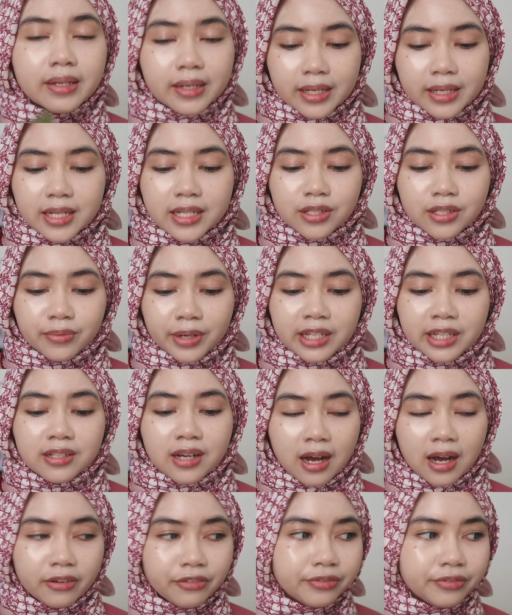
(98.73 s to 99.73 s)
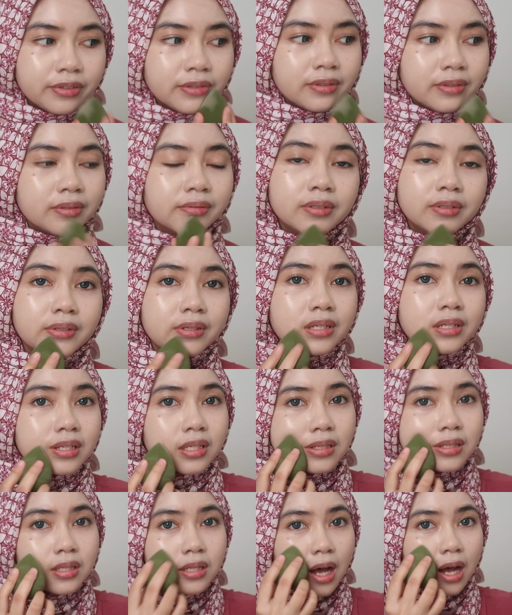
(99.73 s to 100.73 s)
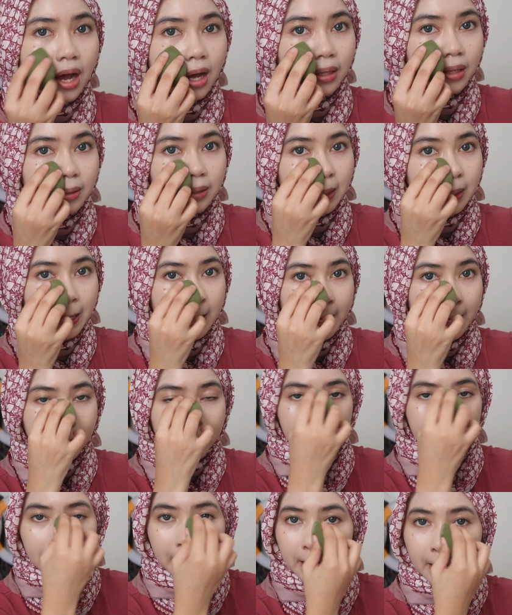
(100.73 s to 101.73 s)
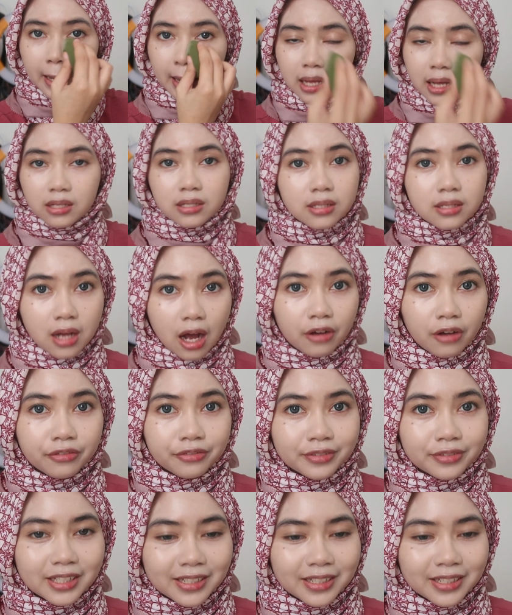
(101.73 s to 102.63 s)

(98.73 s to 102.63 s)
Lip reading: It is quite tough. It's not soft.